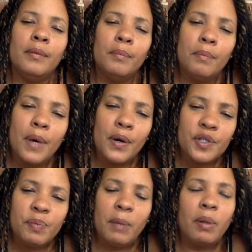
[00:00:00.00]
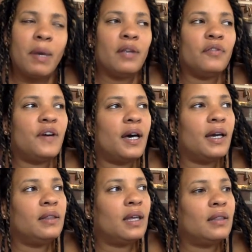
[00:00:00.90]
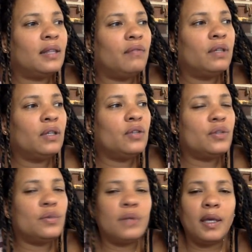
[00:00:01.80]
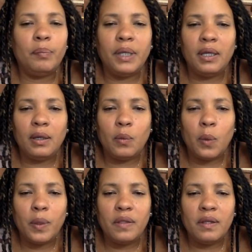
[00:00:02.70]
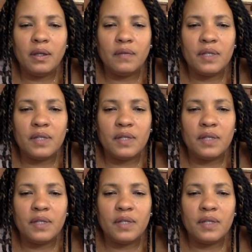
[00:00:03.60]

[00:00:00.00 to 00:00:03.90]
most people might find that they really do like being what we think of